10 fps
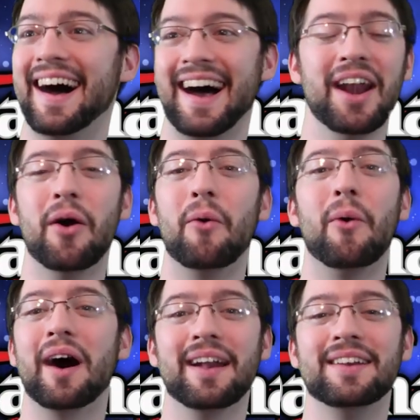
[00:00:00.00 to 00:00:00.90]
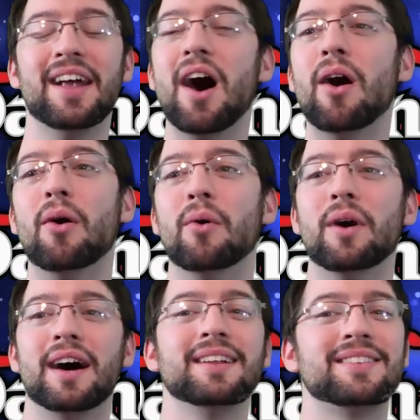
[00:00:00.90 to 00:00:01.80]
I don't want to no,
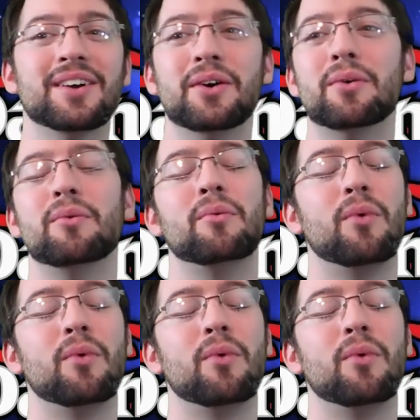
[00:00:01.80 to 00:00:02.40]
them some I don't Honests.